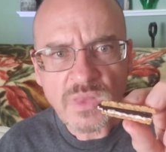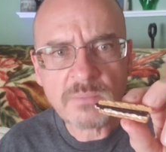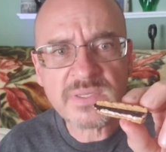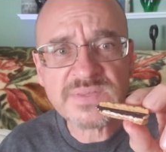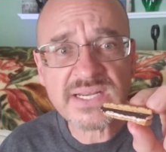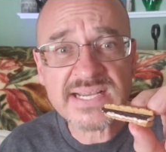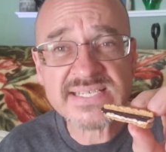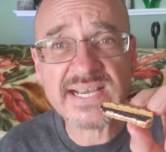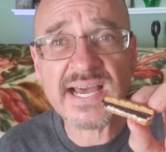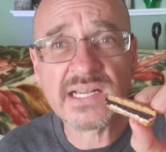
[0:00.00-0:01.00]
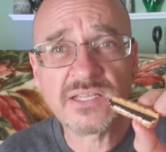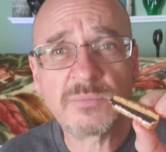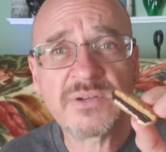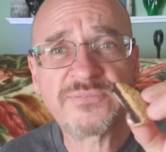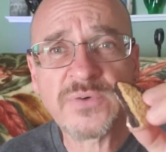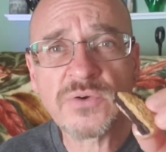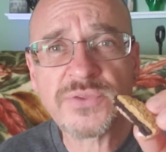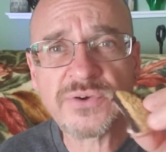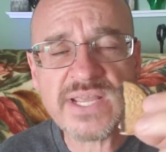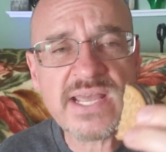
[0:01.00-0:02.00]
But then as I got a little bit
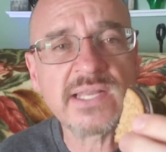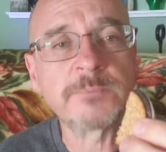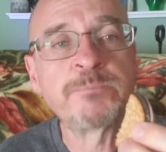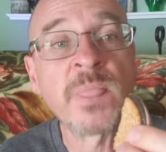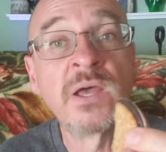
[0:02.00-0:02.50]
further in,